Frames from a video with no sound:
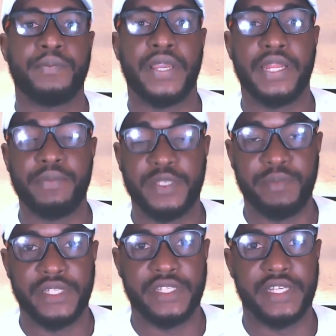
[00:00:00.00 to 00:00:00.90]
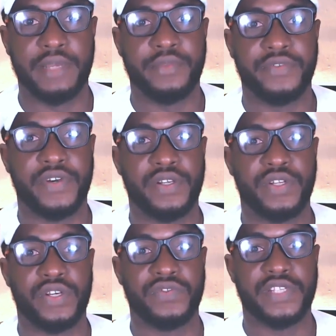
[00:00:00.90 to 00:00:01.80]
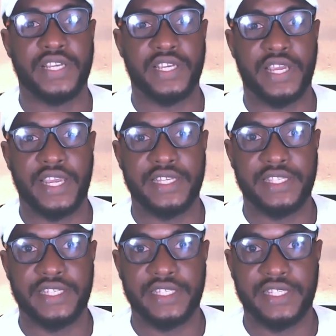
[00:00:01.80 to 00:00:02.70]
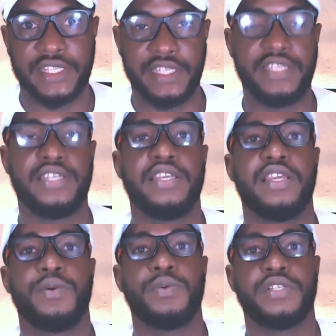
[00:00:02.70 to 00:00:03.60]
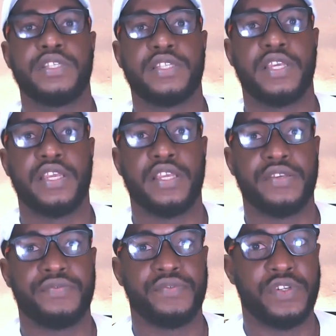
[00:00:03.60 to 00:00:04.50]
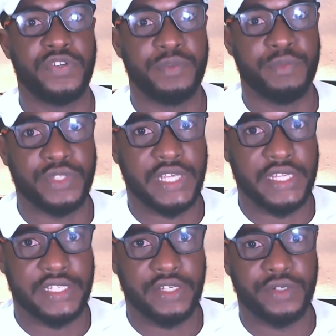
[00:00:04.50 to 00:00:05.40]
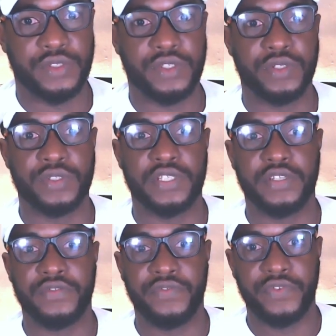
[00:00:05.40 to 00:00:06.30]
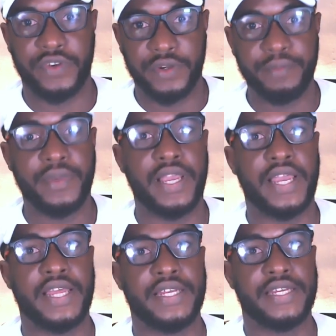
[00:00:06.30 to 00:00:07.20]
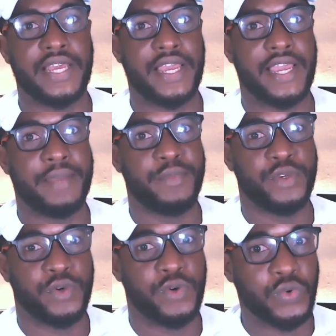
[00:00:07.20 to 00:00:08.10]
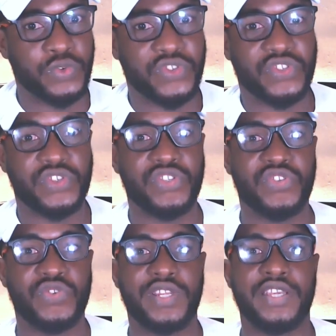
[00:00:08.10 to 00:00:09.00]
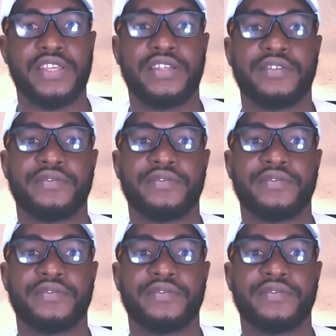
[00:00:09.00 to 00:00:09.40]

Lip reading: My name is Peter. I'm the founder of Target ICT, which is a fully remote IT consulting firm, and I'm your host today.